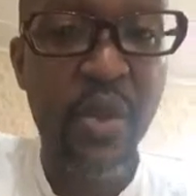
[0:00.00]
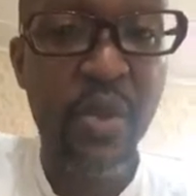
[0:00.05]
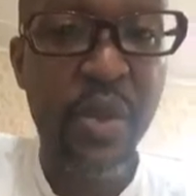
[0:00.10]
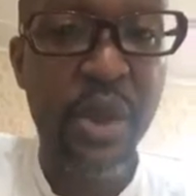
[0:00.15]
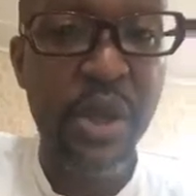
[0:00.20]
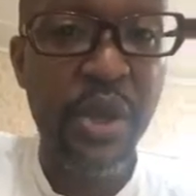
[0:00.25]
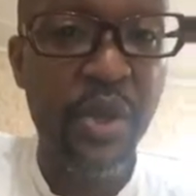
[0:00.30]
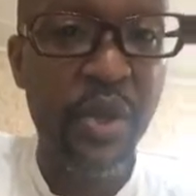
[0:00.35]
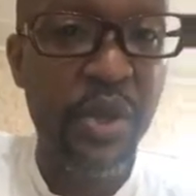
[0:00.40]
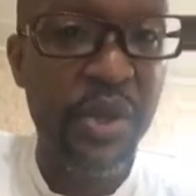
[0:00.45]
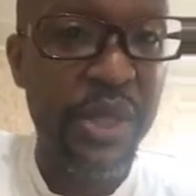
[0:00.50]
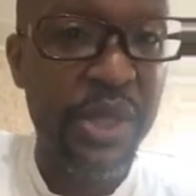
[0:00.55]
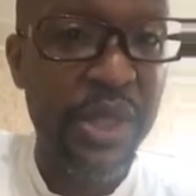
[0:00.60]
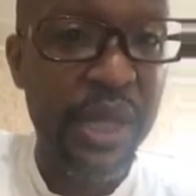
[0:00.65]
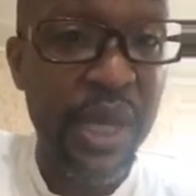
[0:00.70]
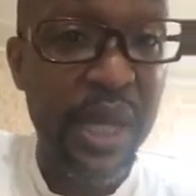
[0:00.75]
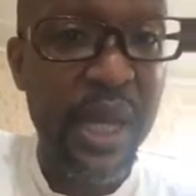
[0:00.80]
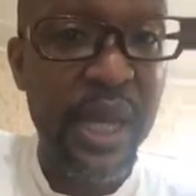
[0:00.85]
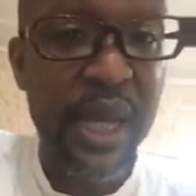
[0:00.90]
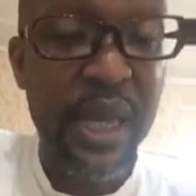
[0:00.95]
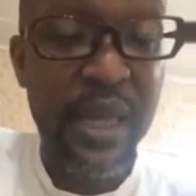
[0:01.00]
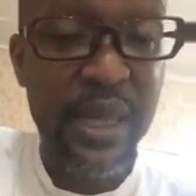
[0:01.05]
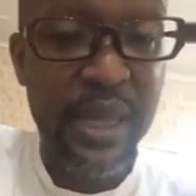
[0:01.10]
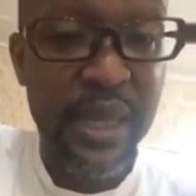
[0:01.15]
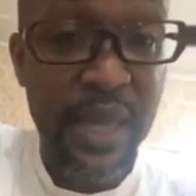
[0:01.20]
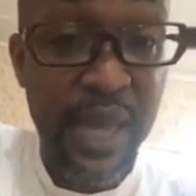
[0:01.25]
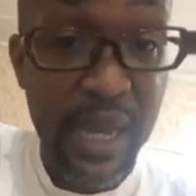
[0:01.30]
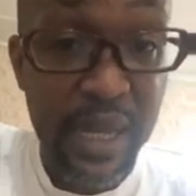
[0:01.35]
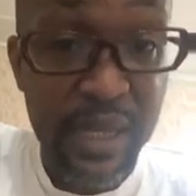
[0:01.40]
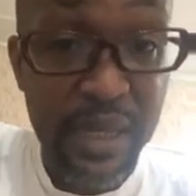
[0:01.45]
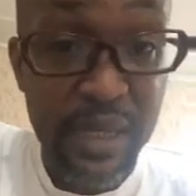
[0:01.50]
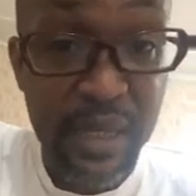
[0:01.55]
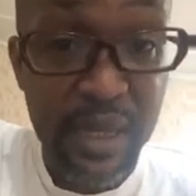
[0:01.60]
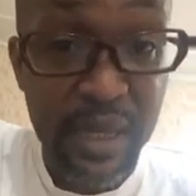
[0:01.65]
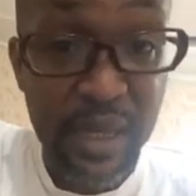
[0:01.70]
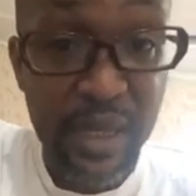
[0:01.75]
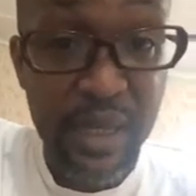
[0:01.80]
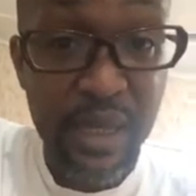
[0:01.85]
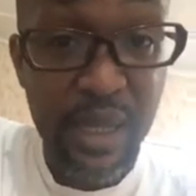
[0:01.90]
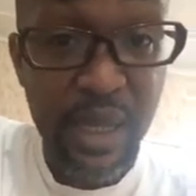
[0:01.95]
We use that
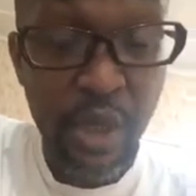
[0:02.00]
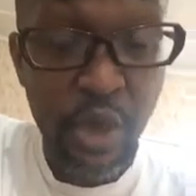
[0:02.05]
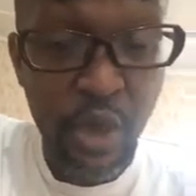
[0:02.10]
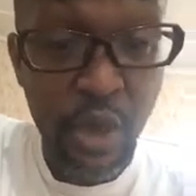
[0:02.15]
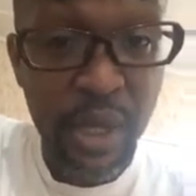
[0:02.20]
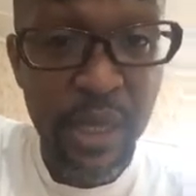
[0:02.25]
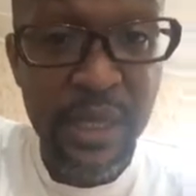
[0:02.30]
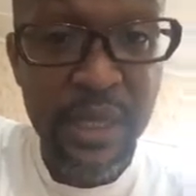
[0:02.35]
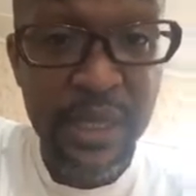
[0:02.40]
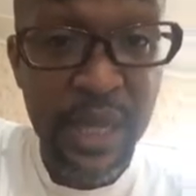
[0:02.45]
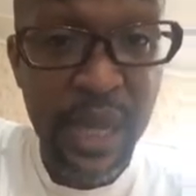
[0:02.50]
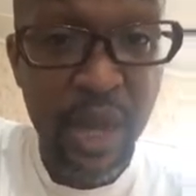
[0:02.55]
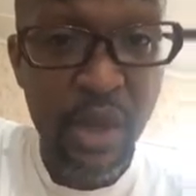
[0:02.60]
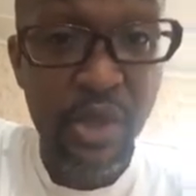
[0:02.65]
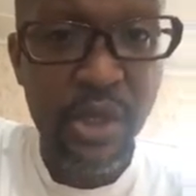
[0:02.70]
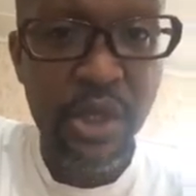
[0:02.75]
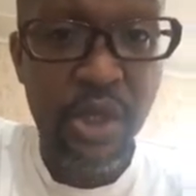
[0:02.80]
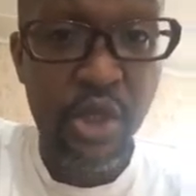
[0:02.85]
the Nyoni's house